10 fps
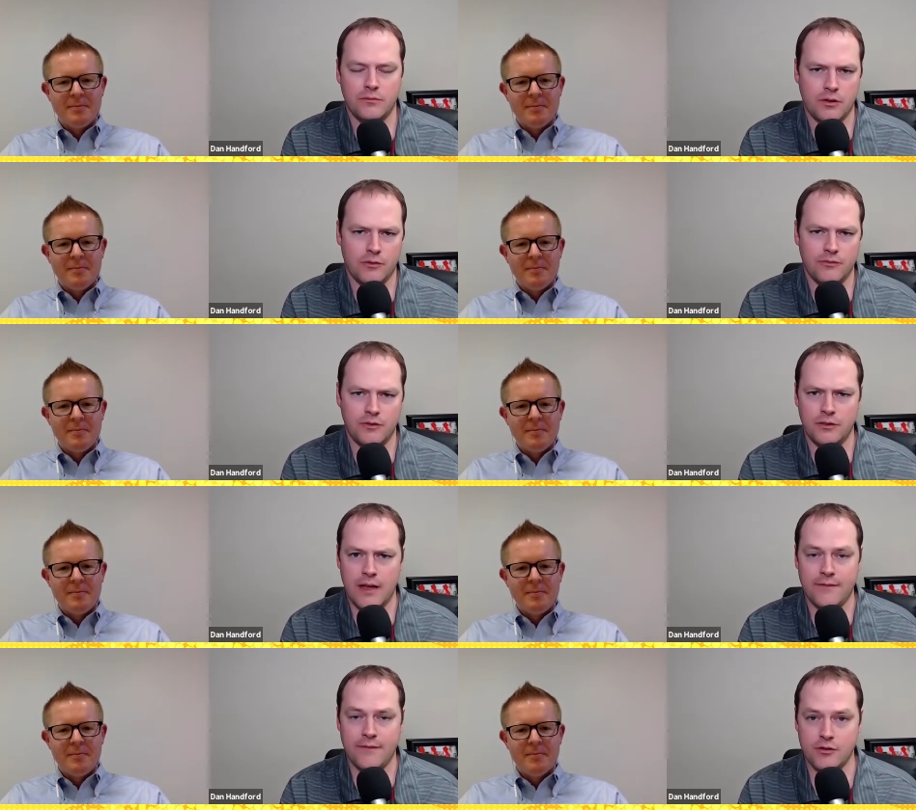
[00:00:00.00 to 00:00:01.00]
Speaker 1: you know
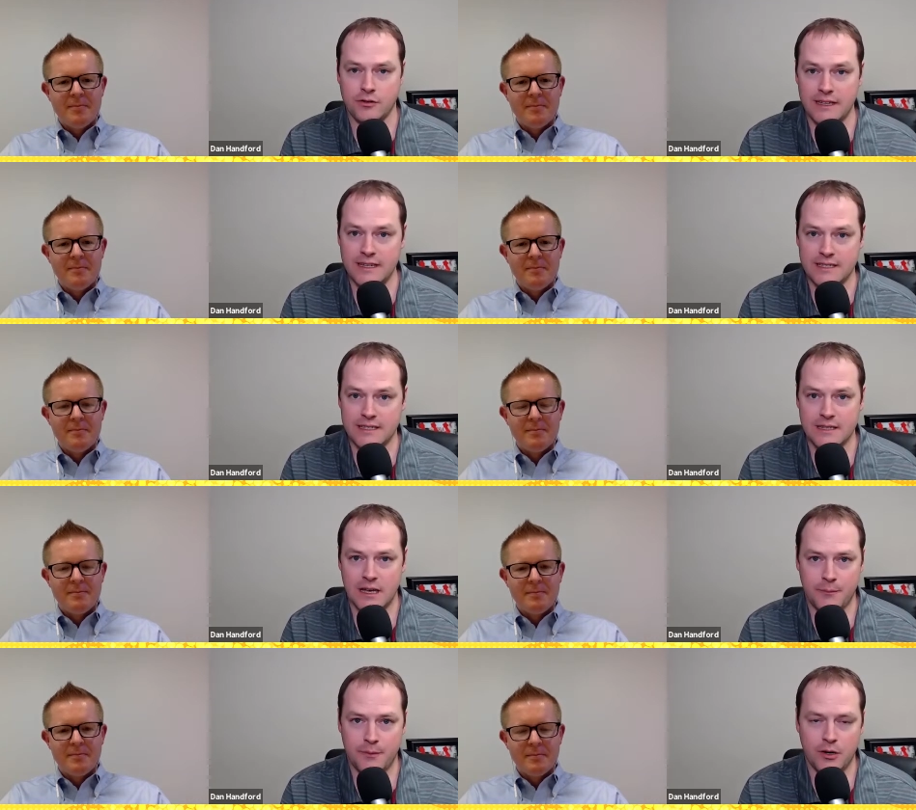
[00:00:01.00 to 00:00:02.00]
after your lease is
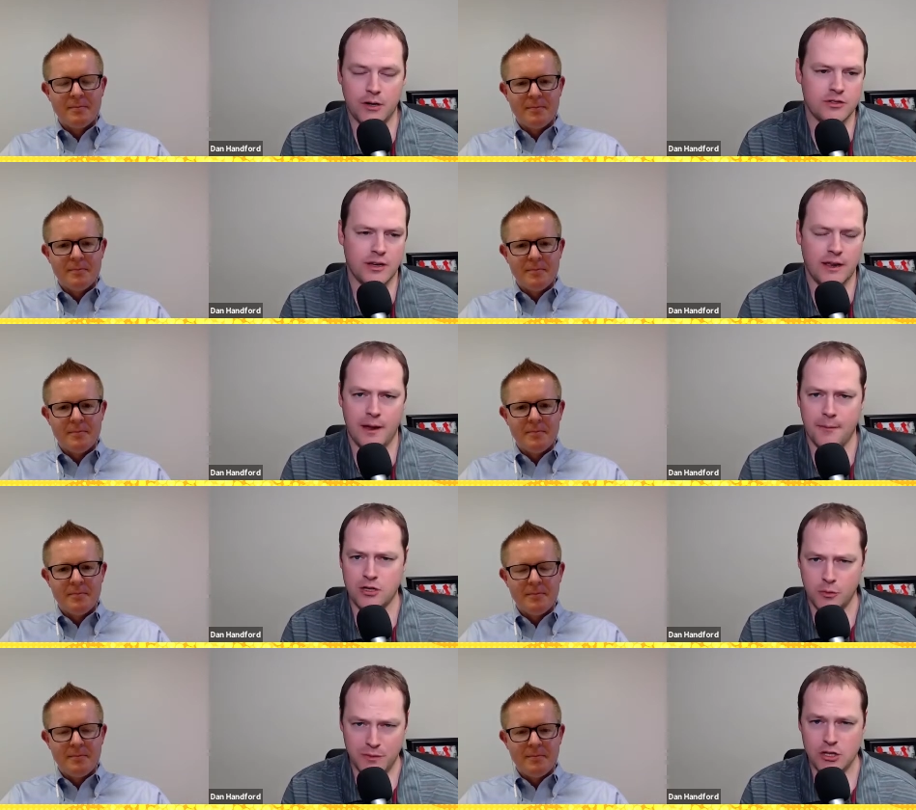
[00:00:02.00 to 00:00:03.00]
up, you know, I'm
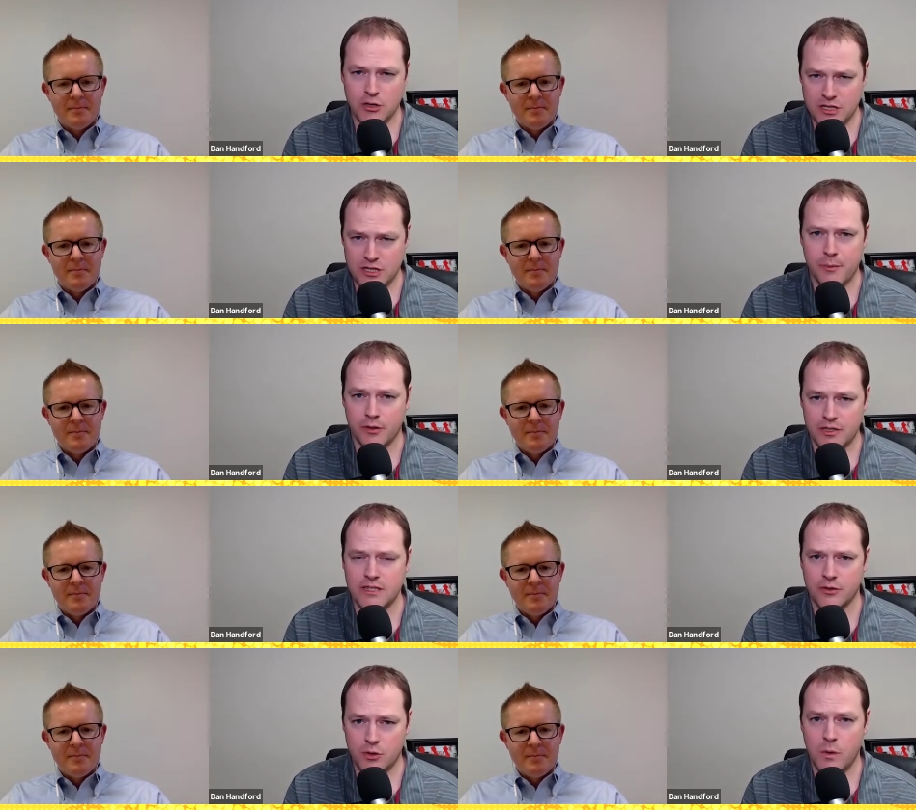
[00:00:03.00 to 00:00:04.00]
assuming these are typical
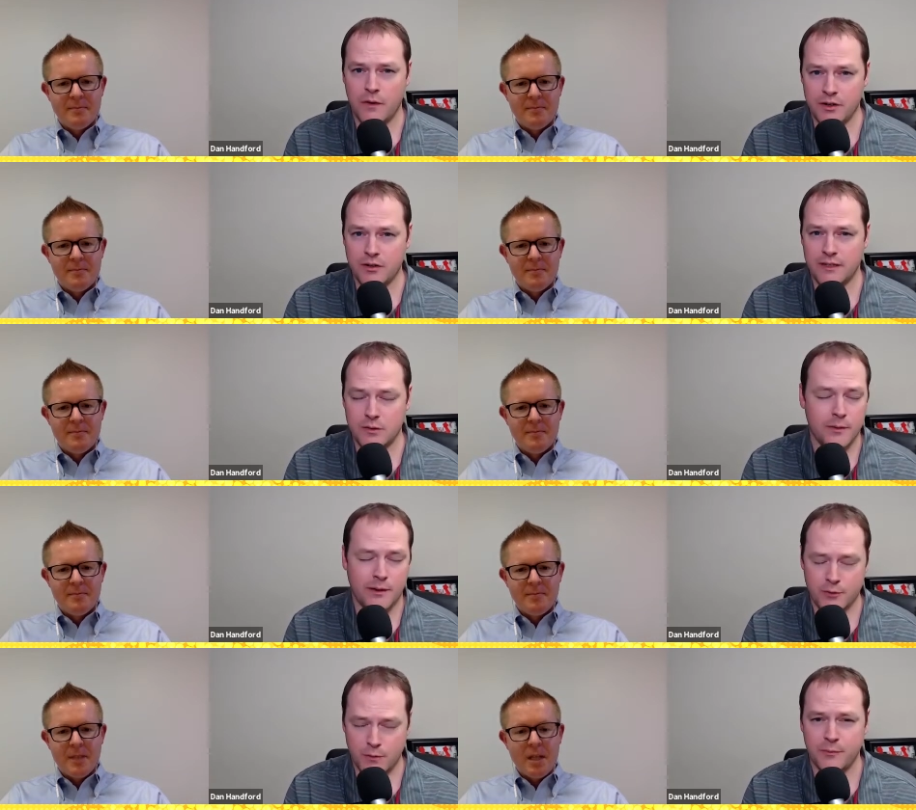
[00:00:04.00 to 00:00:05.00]
still 12 yearly,
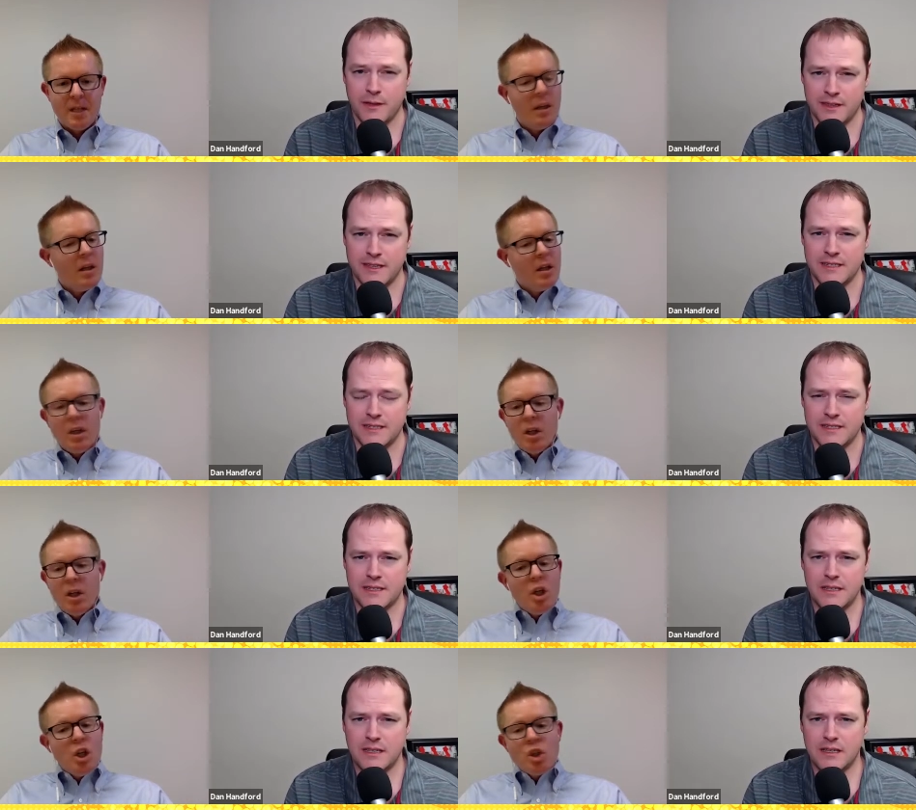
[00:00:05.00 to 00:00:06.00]
12, 12 month leases.
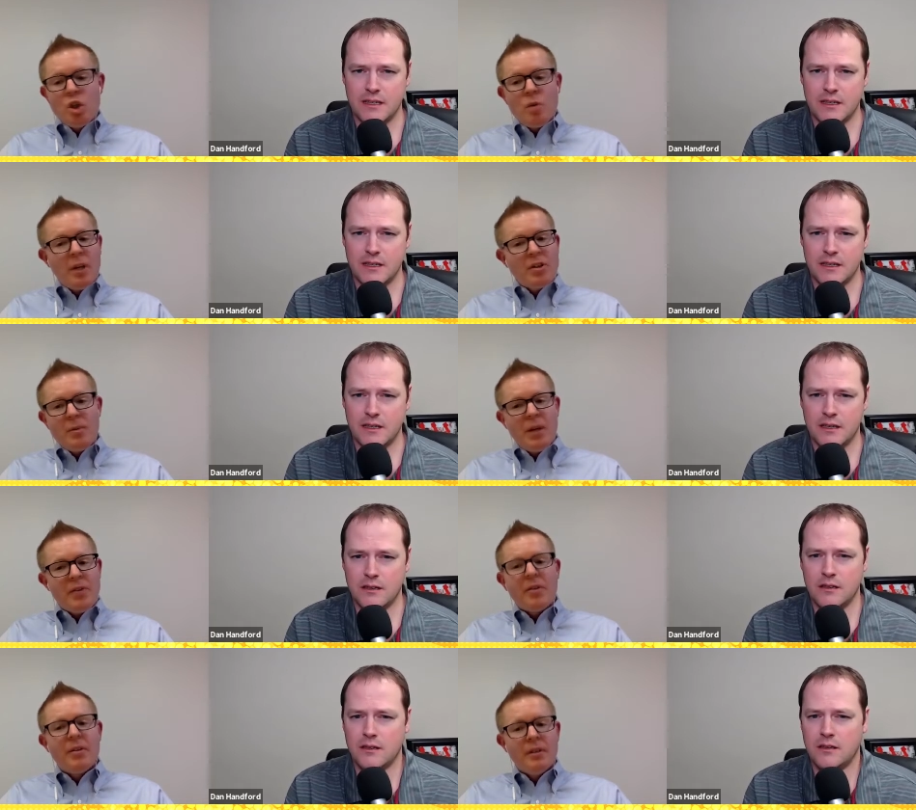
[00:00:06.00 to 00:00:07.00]
Speaker 2: So month to
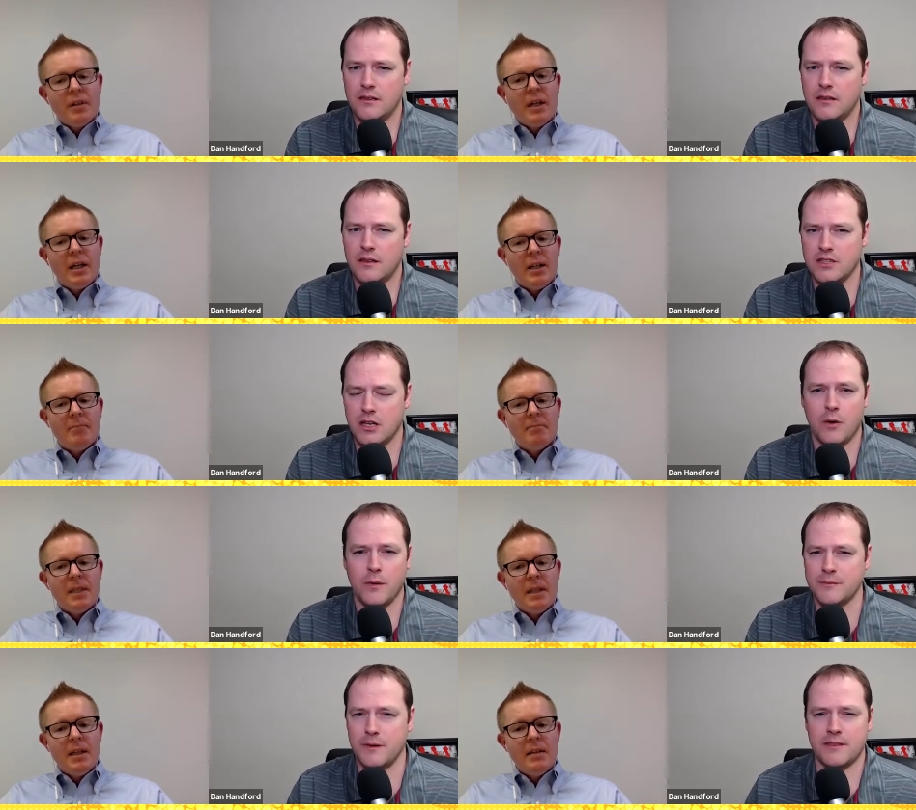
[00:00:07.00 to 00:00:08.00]
month. Um,
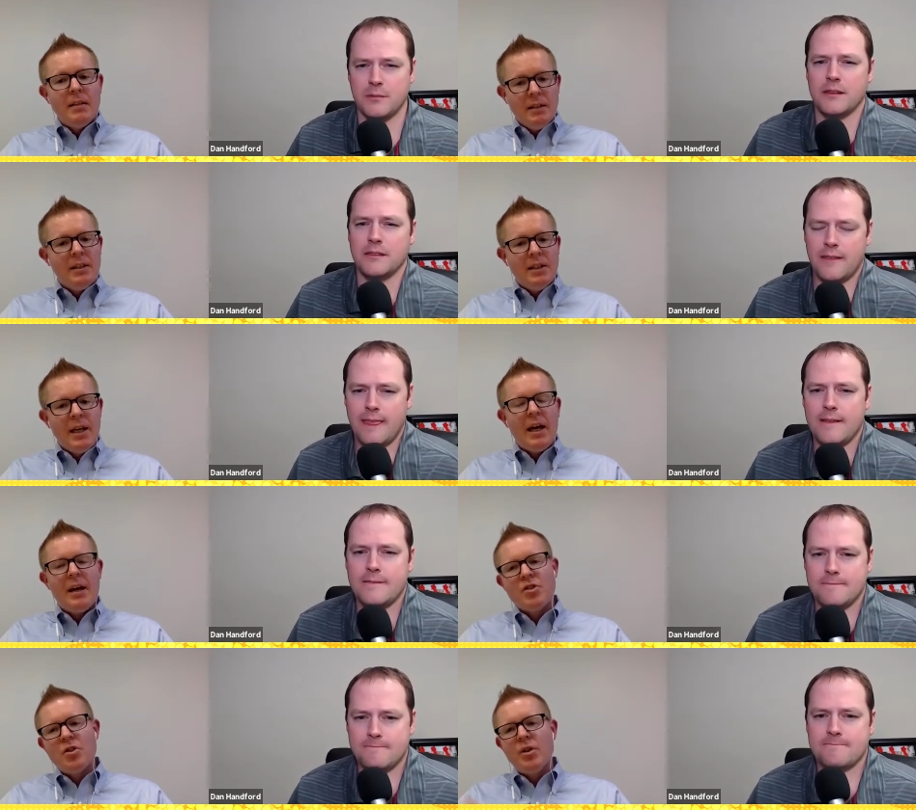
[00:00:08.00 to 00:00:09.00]
always month to month. Yeah.
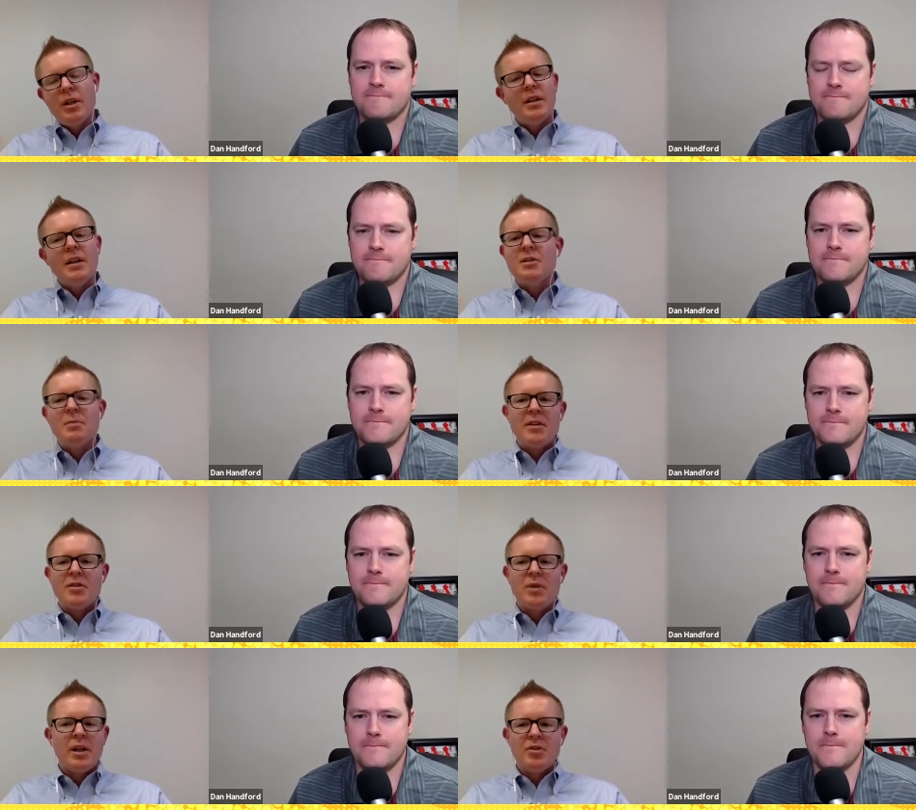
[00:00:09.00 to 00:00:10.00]
So it, it,
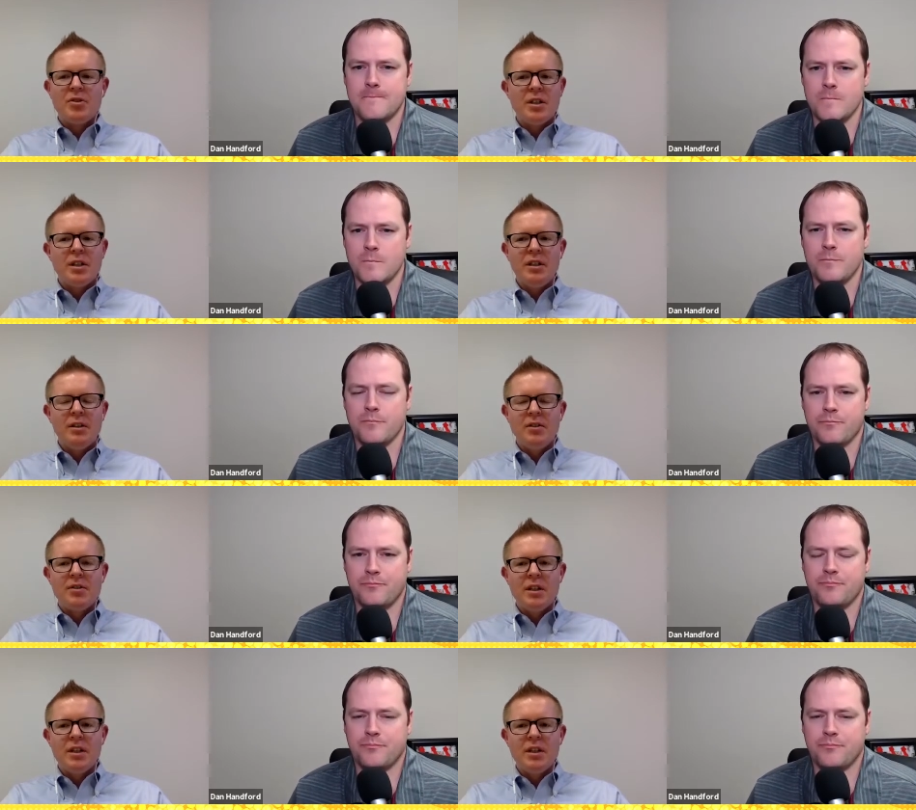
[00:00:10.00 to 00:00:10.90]
depends, right? You'll see, you'll see